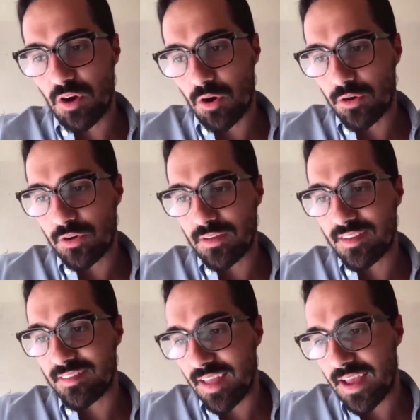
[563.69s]
It's even
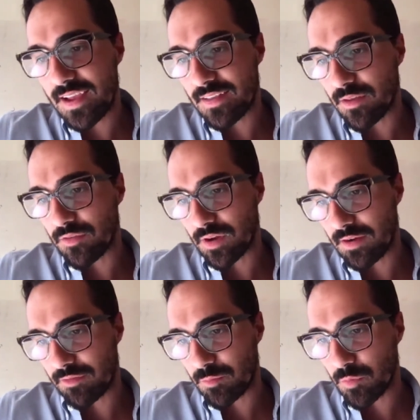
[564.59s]
harder to stay in
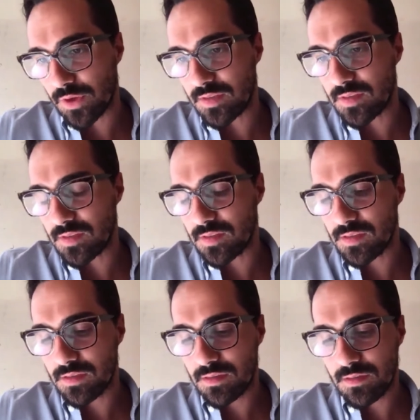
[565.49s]
those uncomfortable
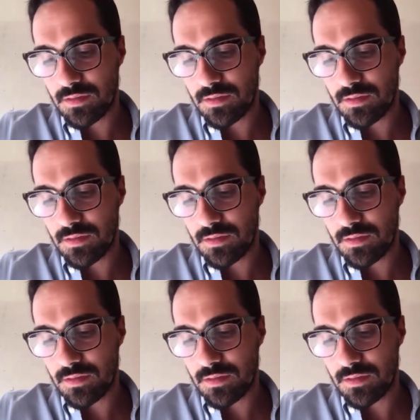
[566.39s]
places.